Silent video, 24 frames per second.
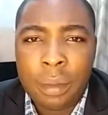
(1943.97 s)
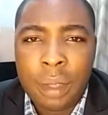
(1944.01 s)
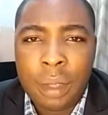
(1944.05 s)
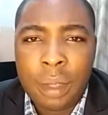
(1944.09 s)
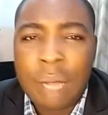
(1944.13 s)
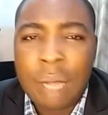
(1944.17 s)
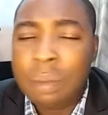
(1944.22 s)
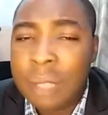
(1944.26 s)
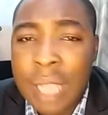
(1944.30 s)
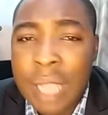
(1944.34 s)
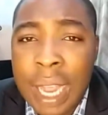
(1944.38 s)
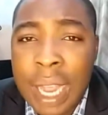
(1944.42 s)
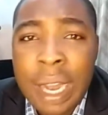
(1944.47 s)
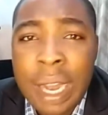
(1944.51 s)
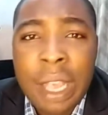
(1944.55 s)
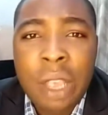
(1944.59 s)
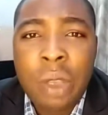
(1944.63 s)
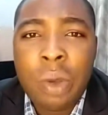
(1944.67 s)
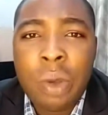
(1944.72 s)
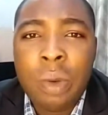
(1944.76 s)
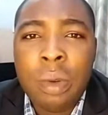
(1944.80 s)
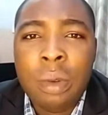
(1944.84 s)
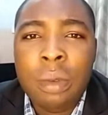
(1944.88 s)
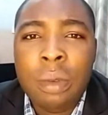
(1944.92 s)
I'm telling
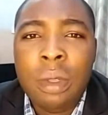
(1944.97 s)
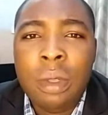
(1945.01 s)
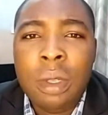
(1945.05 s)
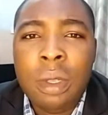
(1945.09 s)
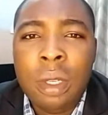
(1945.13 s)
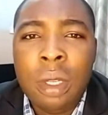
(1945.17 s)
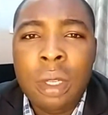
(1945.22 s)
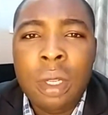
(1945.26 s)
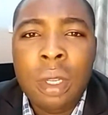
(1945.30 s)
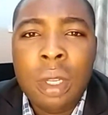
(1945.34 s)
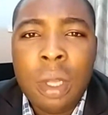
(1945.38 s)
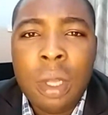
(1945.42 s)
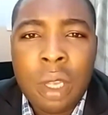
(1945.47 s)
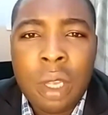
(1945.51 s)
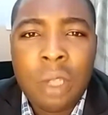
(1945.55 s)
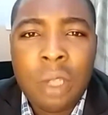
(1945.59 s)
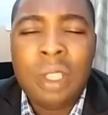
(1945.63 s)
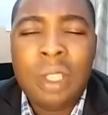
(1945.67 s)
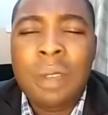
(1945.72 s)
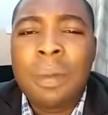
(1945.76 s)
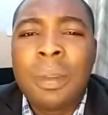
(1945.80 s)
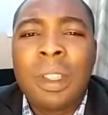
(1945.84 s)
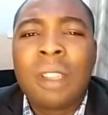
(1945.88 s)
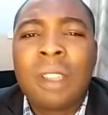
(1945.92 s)
you. You
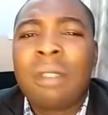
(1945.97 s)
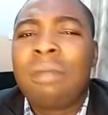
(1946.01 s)
see,